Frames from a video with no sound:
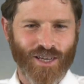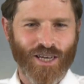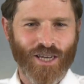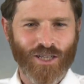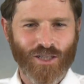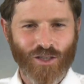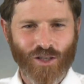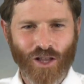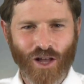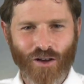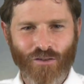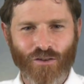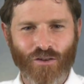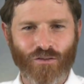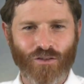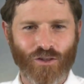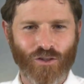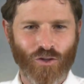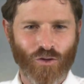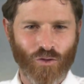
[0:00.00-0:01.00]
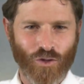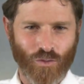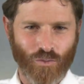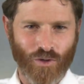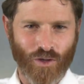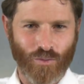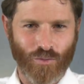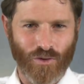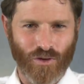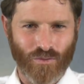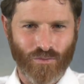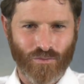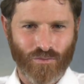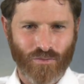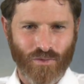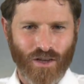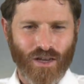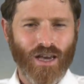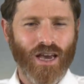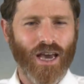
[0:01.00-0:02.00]
It's love of the Jewish people.
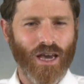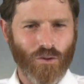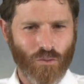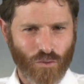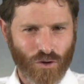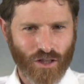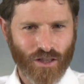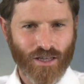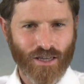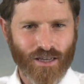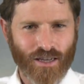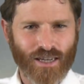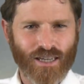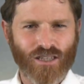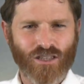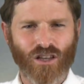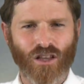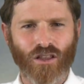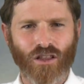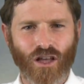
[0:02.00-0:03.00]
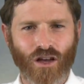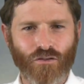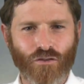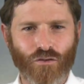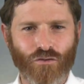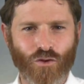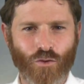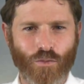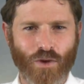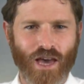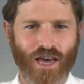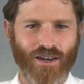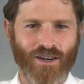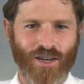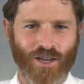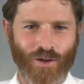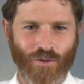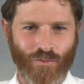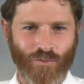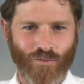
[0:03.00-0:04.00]
And really, it's a love of
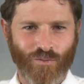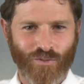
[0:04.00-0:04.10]
humanity.